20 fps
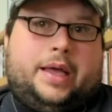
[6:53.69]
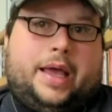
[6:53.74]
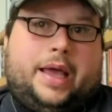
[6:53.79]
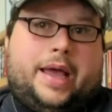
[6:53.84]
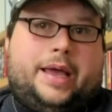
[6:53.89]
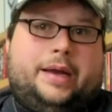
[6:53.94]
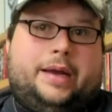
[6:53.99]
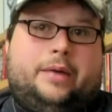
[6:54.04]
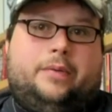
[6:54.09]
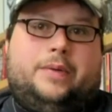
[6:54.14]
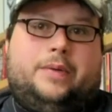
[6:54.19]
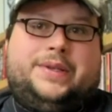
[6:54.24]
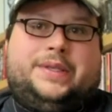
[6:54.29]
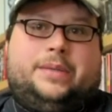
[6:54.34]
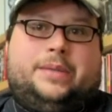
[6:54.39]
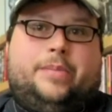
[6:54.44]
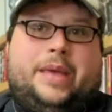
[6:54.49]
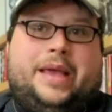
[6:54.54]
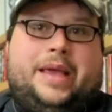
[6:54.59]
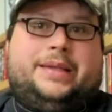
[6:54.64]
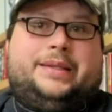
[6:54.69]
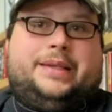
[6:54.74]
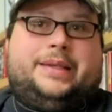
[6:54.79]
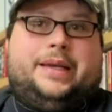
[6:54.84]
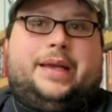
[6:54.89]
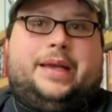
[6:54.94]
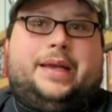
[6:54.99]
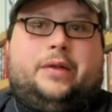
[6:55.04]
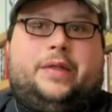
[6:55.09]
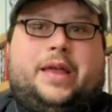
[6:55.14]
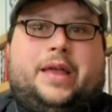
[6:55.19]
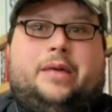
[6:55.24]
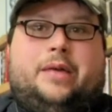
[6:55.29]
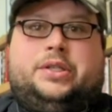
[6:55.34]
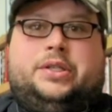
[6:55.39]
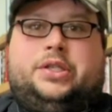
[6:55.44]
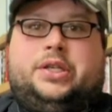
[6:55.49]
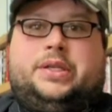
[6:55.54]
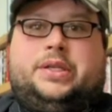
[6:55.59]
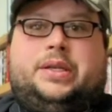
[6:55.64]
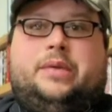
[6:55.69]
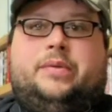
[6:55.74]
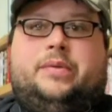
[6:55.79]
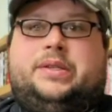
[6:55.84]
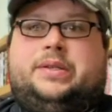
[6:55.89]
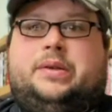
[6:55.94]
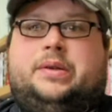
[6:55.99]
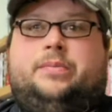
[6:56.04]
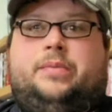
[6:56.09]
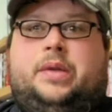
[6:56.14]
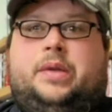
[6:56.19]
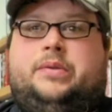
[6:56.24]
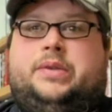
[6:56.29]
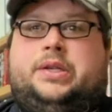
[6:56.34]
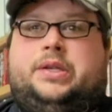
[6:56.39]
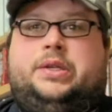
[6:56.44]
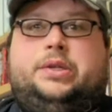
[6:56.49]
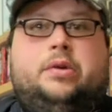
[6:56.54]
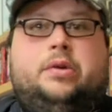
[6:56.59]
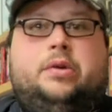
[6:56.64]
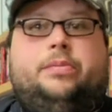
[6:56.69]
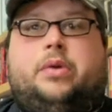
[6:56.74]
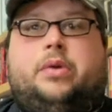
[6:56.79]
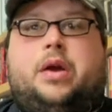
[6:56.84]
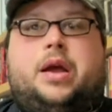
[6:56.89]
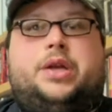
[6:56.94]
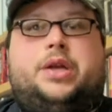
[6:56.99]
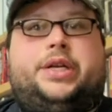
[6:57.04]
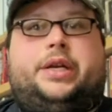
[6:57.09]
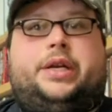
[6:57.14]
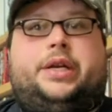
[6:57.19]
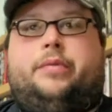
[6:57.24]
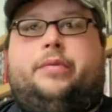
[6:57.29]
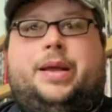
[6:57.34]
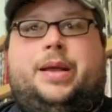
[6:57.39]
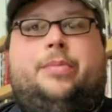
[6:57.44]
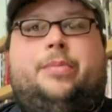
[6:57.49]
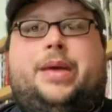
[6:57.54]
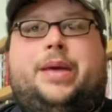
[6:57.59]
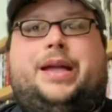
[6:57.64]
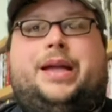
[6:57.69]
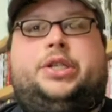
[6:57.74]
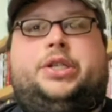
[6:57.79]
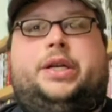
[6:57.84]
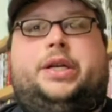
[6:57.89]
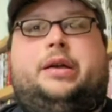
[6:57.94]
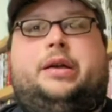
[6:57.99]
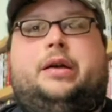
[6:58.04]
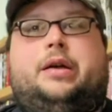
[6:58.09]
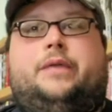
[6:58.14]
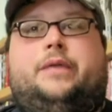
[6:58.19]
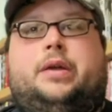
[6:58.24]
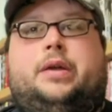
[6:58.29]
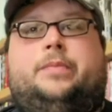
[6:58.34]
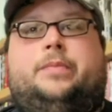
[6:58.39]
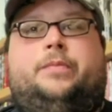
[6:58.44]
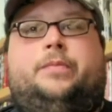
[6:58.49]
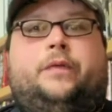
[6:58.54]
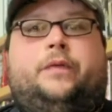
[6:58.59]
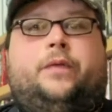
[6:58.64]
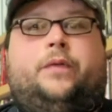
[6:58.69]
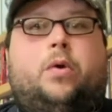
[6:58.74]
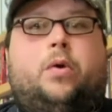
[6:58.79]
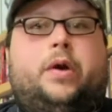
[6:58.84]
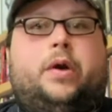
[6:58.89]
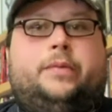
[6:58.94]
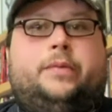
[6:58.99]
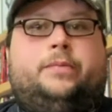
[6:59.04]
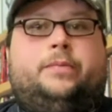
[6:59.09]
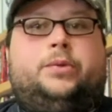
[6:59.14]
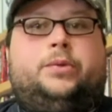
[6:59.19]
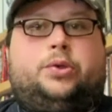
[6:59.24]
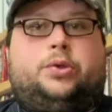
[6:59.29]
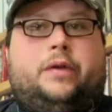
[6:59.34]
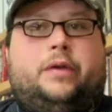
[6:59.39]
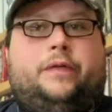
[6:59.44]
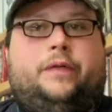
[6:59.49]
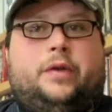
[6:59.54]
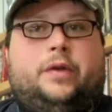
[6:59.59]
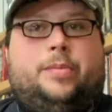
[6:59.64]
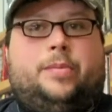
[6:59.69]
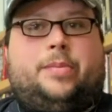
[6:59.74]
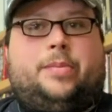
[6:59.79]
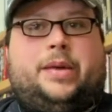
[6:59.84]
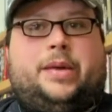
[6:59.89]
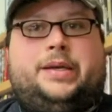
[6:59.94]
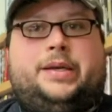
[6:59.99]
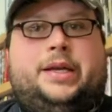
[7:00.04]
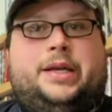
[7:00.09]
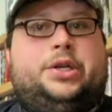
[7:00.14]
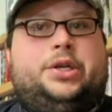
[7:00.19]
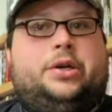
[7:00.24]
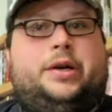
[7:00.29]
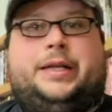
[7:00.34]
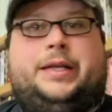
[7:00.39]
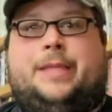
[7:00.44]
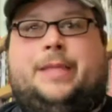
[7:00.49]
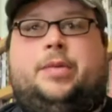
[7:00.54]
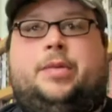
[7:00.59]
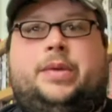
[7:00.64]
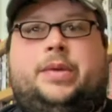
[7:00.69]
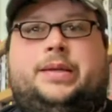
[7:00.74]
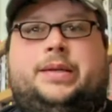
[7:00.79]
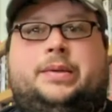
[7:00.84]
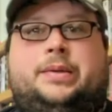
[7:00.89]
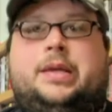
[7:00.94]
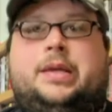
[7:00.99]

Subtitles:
and it was amazing how that was just, it was a student project, a reimagining of a foreign short film that my teacher had came to me and